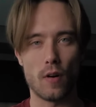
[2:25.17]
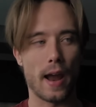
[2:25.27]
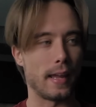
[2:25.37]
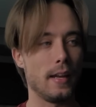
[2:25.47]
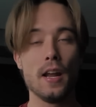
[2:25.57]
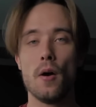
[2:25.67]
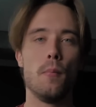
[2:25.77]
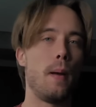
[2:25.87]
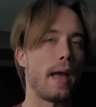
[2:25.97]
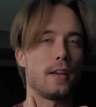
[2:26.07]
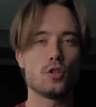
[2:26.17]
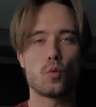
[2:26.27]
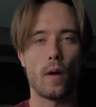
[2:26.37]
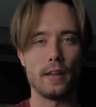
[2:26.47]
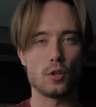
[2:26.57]
racket back in
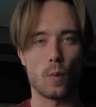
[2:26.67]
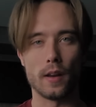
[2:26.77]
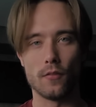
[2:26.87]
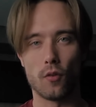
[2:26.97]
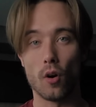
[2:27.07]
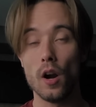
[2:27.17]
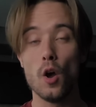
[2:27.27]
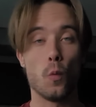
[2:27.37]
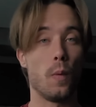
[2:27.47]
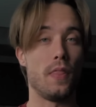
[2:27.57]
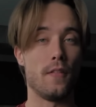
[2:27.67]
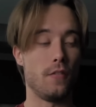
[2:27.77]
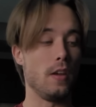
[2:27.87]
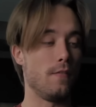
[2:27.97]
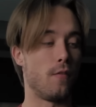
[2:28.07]
2024 with the
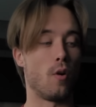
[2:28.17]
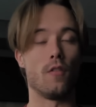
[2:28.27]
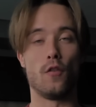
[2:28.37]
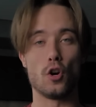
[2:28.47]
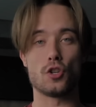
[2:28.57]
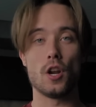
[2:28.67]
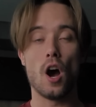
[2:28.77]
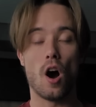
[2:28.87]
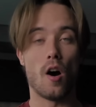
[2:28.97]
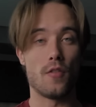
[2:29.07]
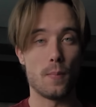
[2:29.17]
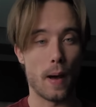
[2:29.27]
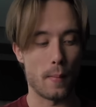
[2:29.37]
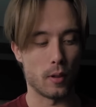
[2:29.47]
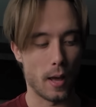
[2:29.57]
V4 version of the
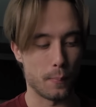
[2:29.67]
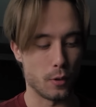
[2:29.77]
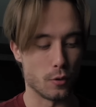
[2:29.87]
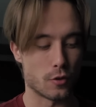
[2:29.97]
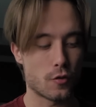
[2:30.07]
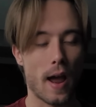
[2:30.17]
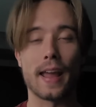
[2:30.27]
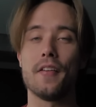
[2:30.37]
Babolat Pure Strike.